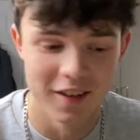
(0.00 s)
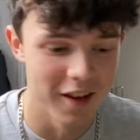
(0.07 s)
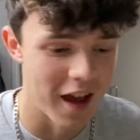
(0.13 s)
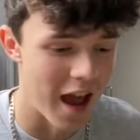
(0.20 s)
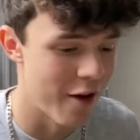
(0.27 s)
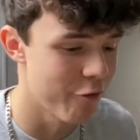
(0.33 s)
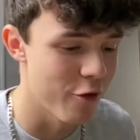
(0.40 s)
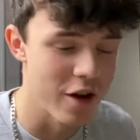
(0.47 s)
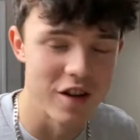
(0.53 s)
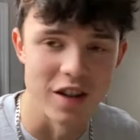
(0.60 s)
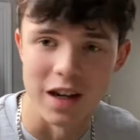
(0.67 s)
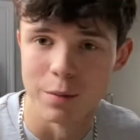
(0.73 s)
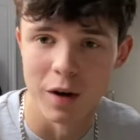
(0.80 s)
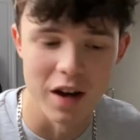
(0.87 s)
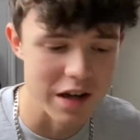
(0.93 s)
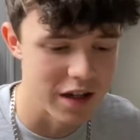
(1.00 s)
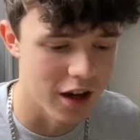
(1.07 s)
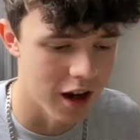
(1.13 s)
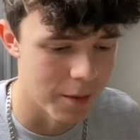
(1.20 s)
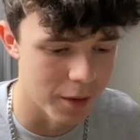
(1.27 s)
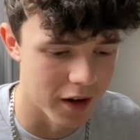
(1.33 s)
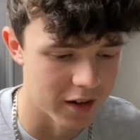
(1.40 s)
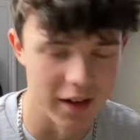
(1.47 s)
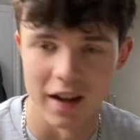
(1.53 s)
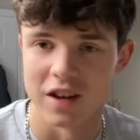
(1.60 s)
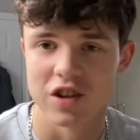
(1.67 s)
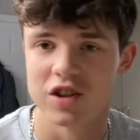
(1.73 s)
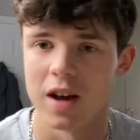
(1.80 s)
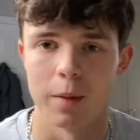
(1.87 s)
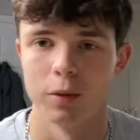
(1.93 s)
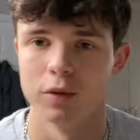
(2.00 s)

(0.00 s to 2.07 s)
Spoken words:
Every time I'd type, I'd get double